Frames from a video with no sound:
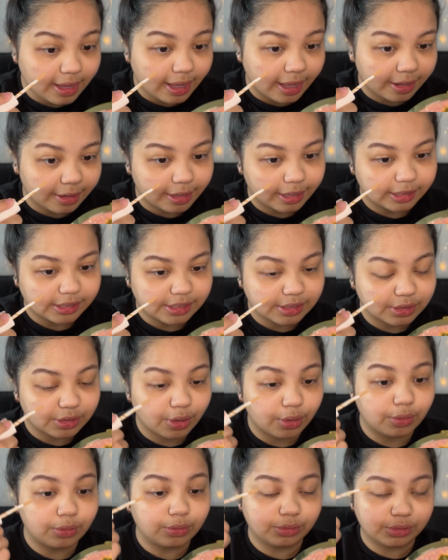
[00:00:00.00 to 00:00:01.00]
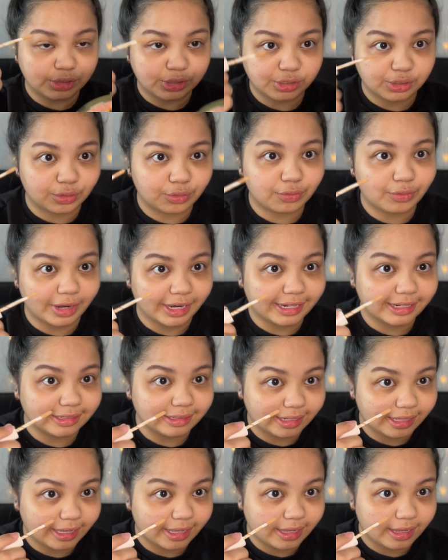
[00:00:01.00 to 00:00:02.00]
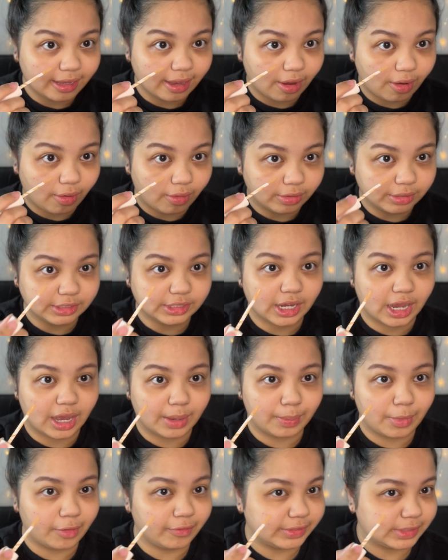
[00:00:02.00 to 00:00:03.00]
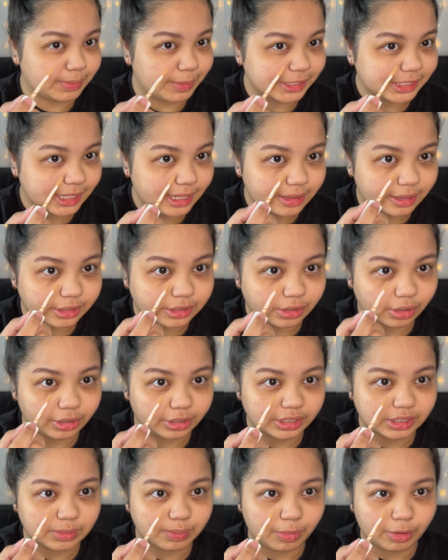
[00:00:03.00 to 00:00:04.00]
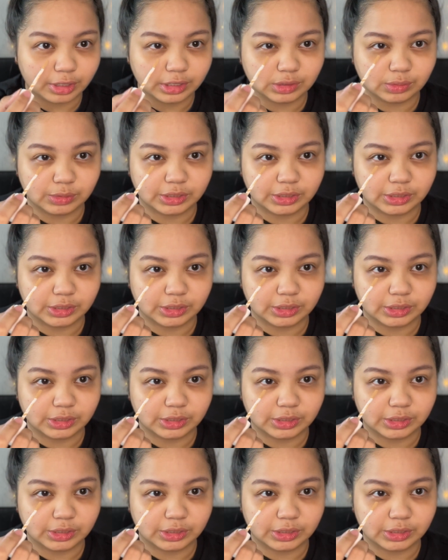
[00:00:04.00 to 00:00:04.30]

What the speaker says: and I just go directly on top of especially the darkest parts,